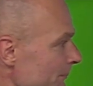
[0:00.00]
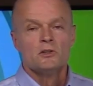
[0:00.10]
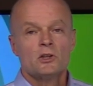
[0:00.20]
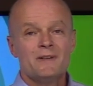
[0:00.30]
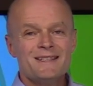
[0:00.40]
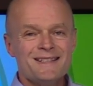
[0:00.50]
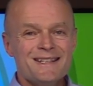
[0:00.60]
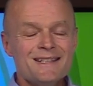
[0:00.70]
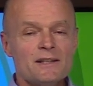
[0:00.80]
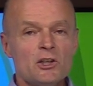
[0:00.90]
So this
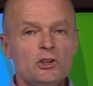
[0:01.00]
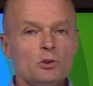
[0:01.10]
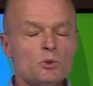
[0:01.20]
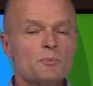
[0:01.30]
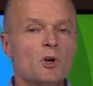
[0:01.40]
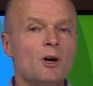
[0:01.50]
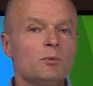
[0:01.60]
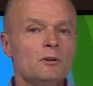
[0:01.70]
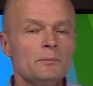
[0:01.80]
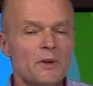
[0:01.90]
is a huge
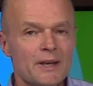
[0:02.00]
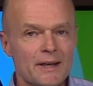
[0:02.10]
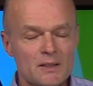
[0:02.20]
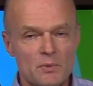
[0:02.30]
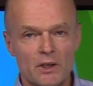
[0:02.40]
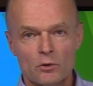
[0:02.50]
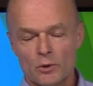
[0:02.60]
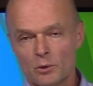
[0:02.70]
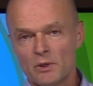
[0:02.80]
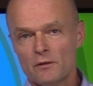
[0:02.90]
problem. It has been
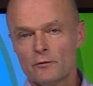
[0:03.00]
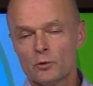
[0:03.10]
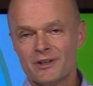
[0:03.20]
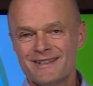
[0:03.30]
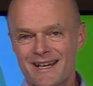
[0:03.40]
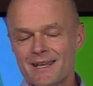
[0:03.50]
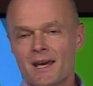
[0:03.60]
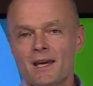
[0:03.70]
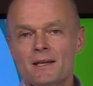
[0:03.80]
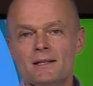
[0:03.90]
growing for
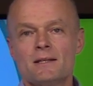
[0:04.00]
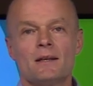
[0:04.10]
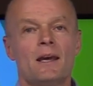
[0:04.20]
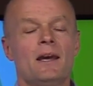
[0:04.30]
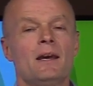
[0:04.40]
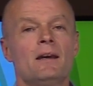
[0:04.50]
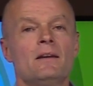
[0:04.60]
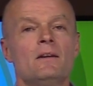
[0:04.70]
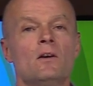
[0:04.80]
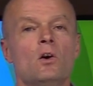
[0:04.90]
decades,
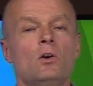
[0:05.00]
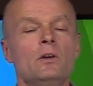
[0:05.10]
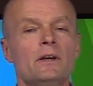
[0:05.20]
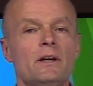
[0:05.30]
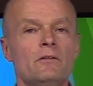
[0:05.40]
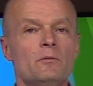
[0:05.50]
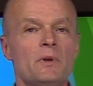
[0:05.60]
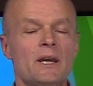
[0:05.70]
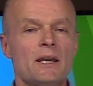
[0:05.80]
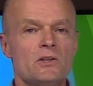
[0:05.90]
and all the
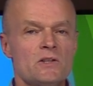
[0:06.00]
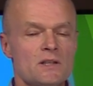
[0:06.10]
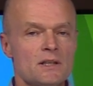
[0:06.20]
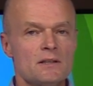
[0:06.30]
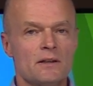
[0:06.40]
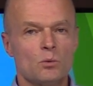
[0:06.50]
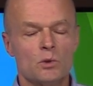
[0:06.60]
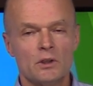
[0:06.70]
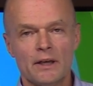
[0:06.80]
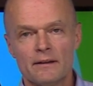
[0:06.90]
government agencies and the
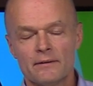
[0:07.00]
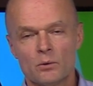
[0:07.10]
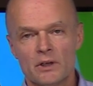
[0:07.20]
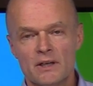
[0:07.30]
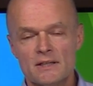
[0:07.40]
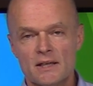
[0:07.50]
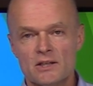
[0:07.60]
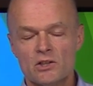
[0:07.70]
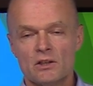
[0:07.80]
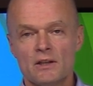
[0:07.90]
World Health
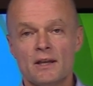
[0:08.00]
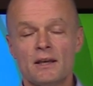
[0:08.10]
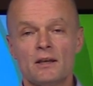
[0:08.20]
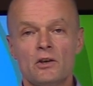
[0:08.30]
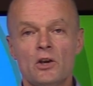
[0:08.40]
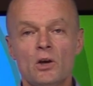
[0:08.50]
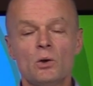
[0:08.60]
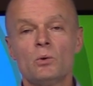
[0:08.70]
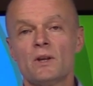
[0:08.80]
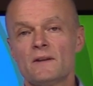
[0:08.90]
Organization, they
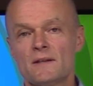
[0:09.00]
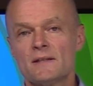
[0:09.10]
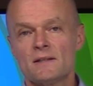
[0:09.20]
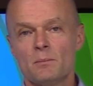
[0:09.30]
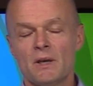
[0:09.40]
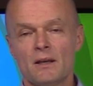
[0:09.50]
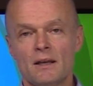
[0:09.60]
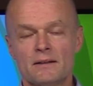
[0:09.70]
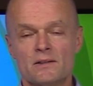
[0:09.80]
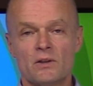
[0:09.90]
know that this is a big
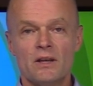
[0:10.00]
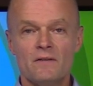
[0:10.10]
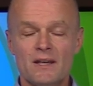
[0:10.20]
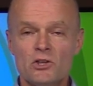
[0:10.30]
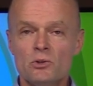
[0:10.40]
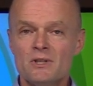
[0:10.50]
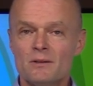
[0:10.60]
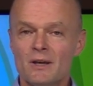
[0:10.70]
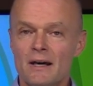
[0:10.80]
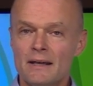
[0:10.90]
deal. So they've issued
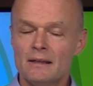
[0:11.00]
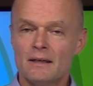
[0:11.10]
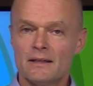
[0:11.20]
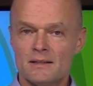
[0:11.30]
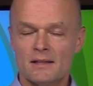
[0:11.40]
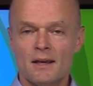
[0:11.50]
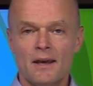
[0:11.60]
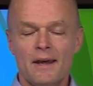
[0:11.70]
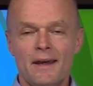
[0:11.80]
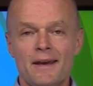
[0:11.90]
some guidelines,
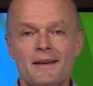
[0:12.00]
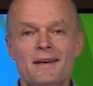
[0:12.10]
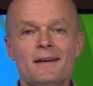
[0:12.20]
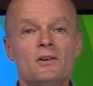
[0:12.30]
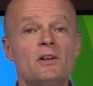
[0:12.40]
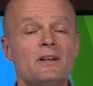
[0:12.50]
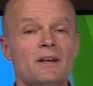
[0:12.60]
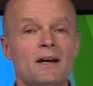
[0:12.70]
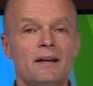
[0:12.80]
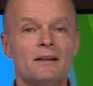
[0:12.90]
and here are the
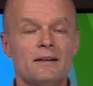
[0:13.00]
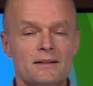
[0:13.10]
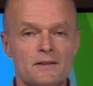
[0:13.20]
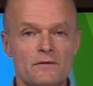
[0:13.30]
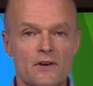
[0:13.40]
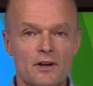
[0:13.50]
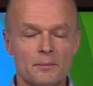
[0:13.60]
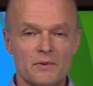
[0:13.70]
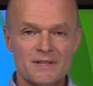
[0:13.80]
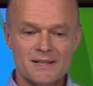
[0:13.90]
guidelines
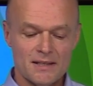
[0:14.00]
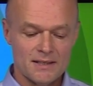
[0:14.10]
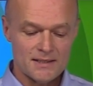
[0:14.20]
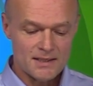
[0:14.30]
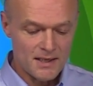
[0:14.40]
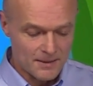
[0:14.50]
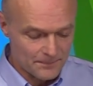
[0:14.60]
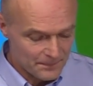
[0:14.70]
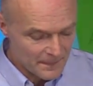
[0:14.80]
from the C D C.